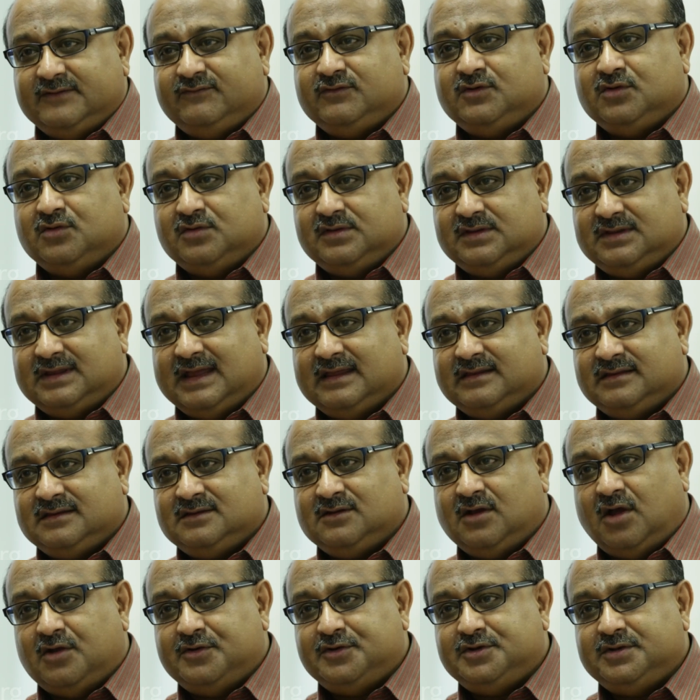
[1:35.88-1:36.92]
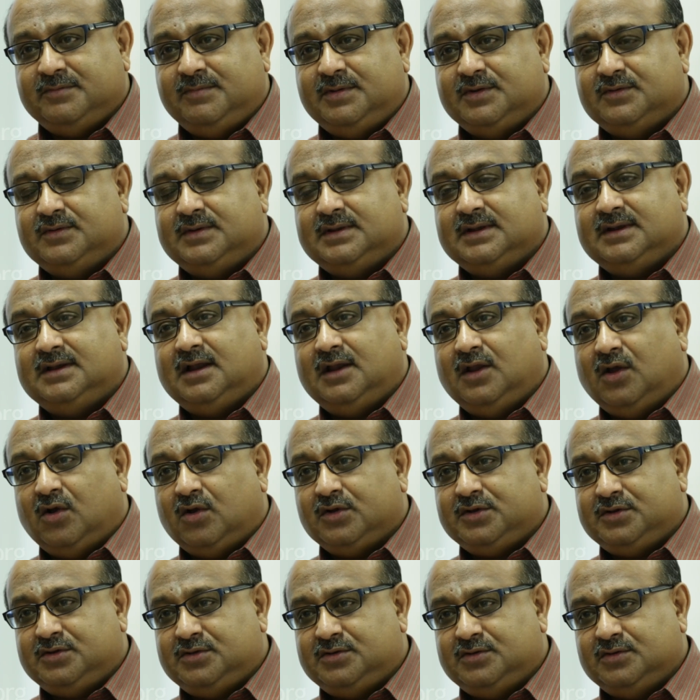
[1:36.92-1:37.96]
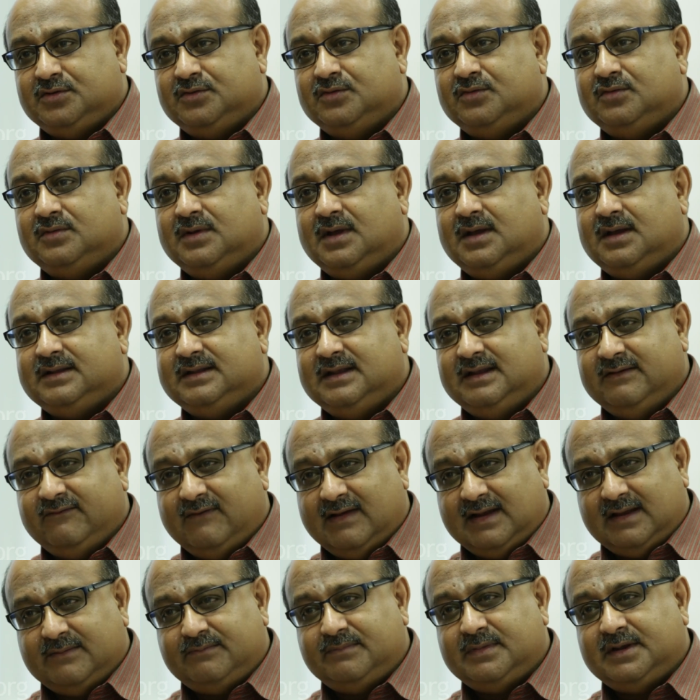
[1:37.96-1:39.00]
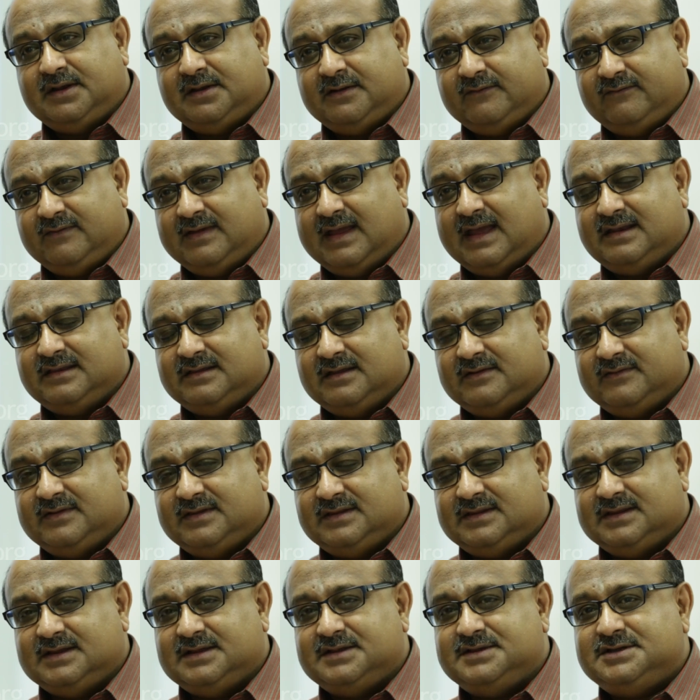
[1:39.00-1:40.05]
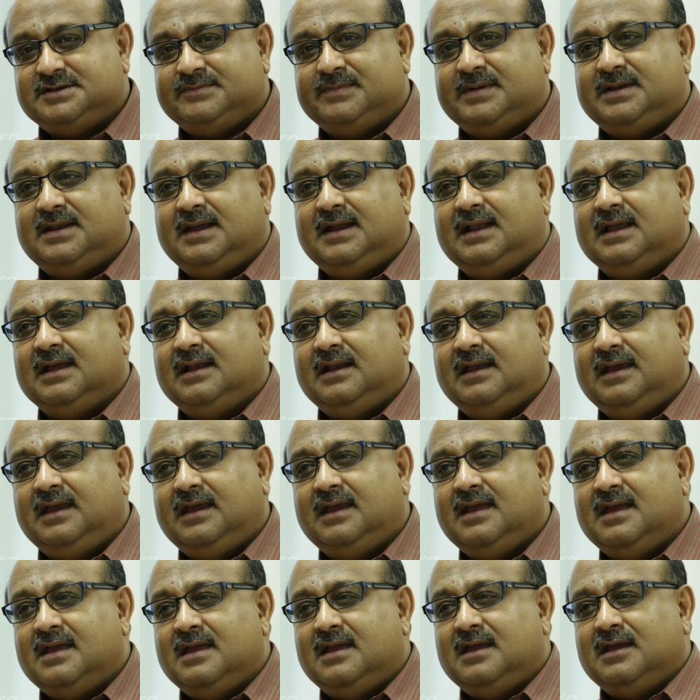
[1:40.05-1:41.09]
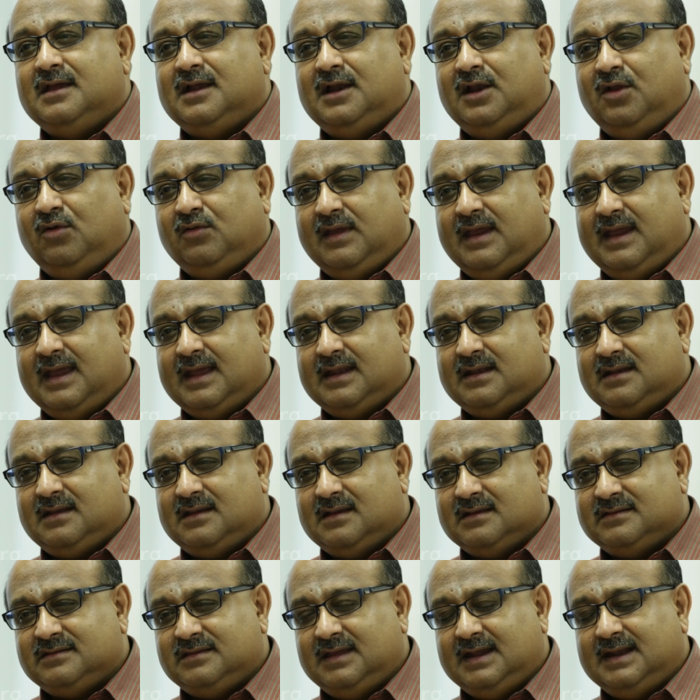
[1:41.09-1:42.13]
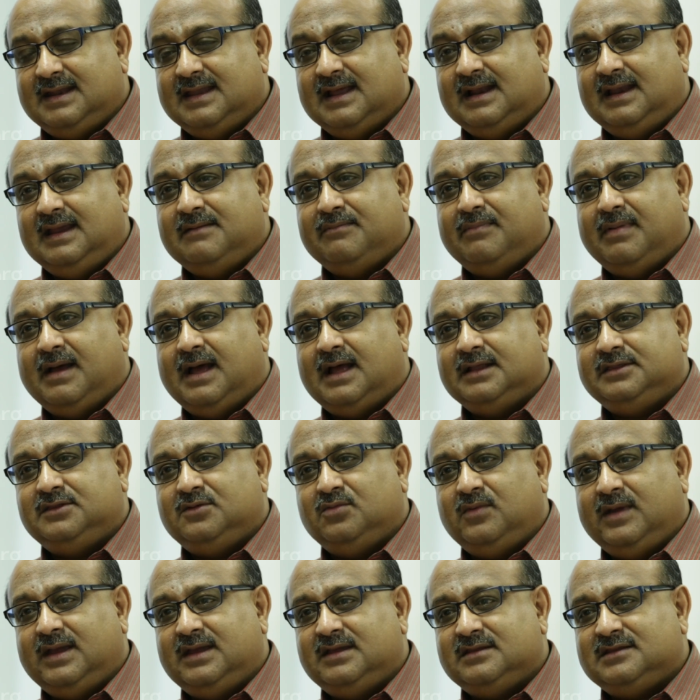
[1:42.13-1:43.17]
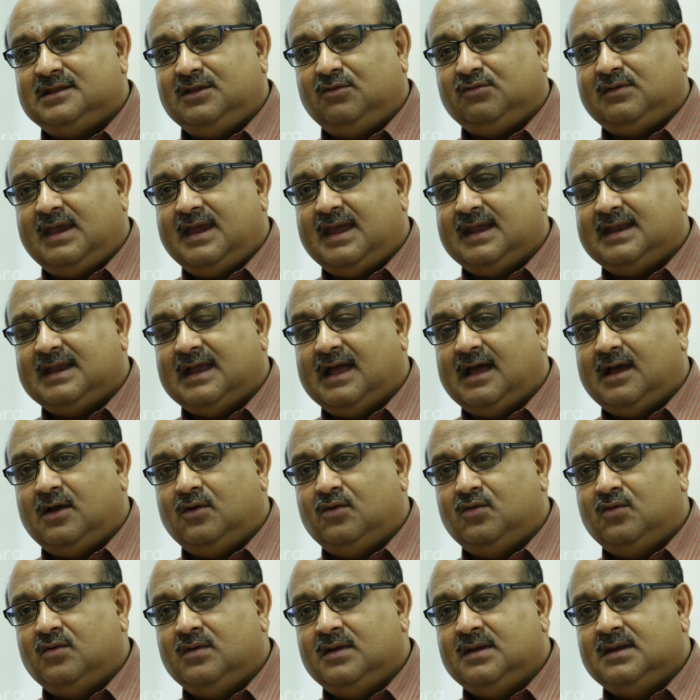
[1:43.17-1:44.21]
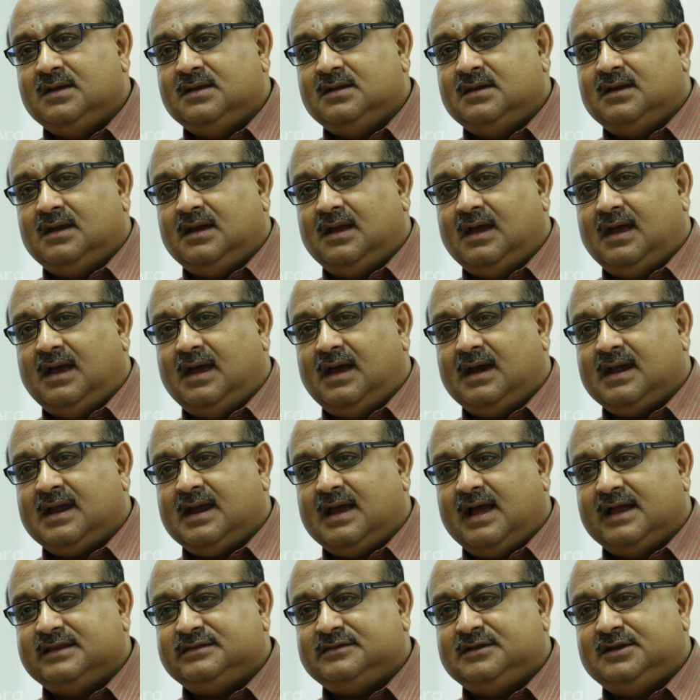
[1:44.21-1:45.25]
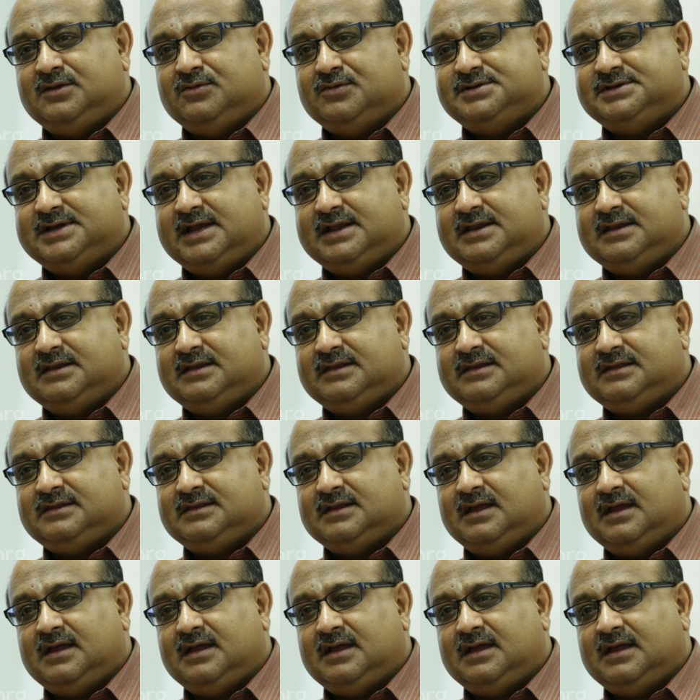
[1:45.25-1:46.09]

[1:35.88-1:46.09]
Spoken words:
of course, has contributed a lot to development of cancer research, particularly looking at signaling pathways, looking at how carcinogens